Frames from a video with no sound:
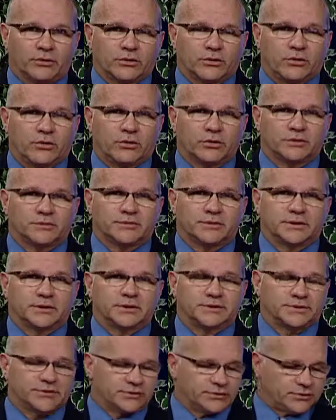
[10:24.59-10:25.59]
courts
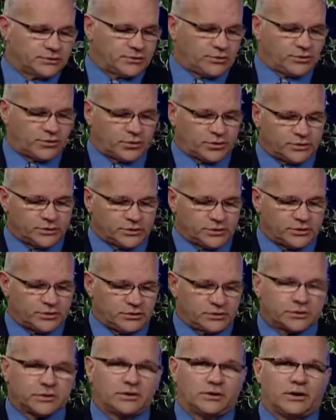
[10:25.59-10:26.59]
because his attorney was
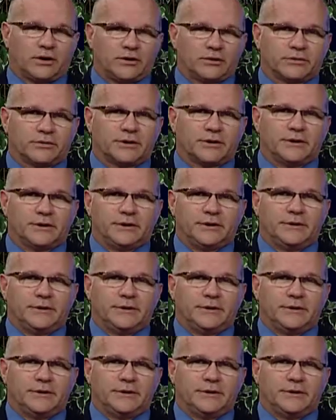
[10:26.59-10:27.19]
Joe Clark,